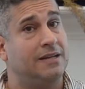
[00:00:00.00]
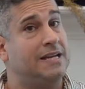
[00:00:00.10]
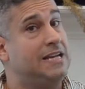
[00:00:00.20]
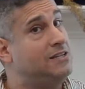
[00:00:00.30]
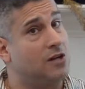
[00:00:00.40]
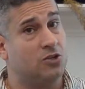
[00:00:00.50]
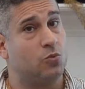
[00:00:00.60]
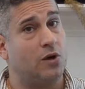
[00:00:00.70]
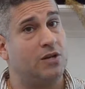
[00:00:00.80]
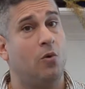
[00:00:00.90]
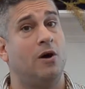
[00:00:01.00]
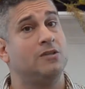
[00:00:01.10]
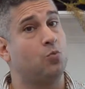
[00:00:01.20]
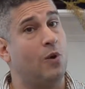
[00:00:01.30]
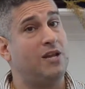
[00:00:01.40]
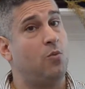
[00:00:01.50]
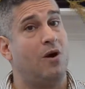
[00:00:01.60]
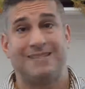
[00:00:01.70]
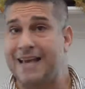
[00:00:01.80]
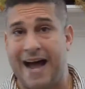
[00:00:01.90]
He does what he wants, when he
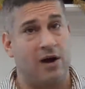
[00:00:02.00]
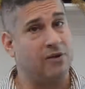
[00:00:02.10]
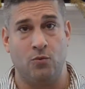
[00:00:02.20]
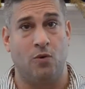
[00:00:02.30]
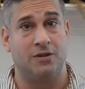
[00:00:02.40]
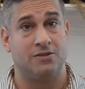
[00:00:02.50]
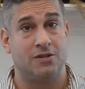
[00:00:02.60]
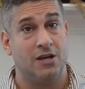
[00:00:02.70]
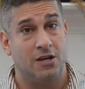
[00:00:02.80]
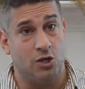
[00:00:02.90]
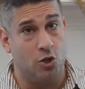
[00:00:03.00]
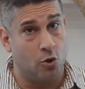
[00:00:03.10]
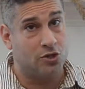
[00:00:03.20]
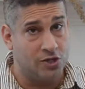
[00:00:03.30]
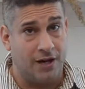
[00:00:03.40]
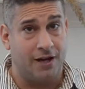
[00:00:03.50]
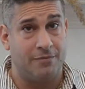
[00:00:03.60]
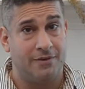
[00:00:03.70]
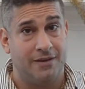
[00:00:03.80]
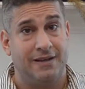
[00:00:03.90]
wants, how he wants. Your job
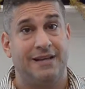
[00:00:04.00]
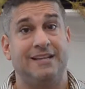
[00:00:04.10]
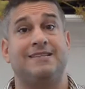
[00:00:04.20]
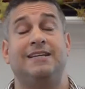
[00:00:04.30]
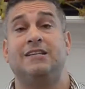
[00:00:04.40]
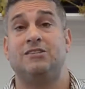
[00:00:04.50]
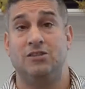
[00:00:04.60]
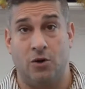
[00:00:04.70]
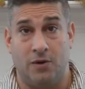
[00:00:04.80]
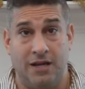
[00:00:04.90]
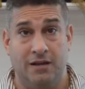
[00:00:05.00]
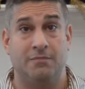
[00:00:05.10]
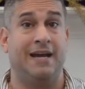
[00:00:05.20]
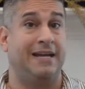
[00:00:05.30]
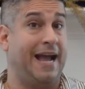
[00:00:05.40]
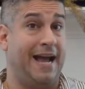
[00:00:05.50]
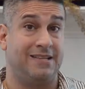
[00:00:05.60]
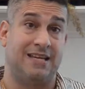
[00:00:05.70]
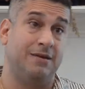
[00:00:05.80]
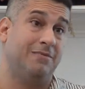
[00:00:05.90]
is to get to know him and
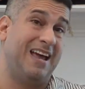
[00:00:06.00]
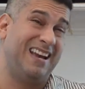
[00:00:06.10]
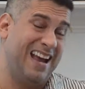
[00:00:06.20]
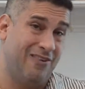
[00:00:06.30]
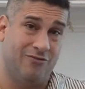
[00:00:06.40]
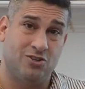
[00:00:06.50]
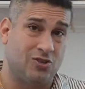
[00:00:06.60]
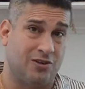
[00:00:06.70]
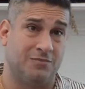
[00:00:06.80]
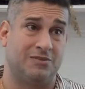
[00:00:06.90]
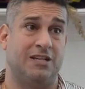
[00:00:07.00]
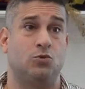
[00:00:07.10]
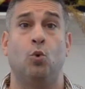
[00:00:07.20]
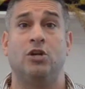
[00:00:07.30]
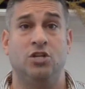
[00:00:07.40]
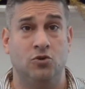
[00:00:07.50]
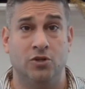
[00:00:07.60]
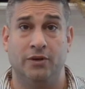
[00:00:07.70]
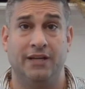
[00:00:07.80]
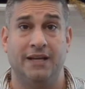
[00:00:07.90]
ask him in every circumstance, what are you
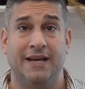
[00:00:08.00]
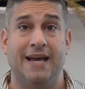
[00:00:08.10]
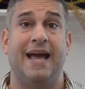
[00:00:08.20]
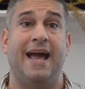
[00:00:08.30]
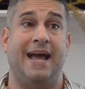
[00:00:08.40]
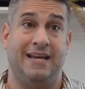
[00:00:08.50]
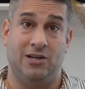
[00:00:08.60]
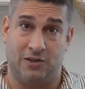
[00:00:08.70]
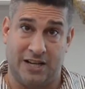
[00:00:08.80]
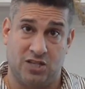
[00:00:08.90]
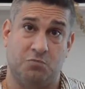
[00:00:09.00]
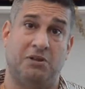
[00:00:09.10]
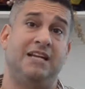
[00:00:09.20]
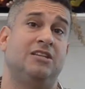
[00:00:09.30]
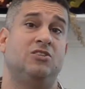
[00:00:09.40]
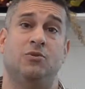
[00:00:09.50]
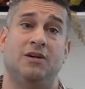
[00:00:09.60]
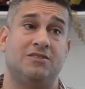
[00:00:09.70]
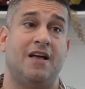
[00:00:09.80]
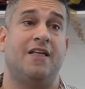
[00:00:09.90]
doing? And he'll explain it to
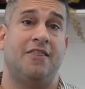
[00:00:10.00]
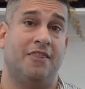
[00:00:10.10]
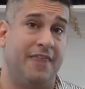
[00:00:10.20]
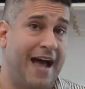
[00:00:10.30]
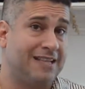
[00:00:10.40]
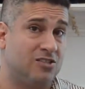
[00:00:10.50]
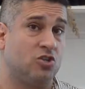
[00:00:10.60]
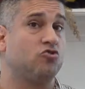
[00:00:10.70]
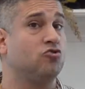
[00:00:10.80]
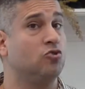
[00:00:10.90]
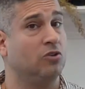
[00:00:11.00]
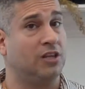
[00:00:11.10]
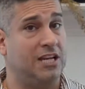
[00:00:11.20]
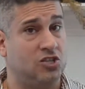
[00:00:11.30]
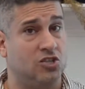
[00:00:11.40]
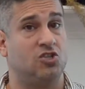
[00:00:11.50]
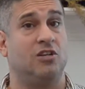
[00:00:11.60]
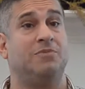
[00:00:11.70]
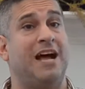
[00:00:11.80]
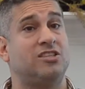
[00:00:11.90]
us. That's the true
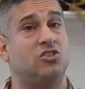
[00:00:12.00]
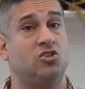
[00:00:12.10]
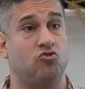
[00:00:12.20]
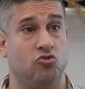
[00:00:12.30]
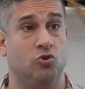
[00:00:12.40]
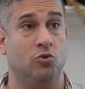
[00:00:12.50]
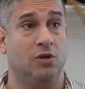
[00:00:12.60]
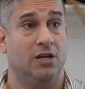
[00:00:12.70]
relationship. That's the true,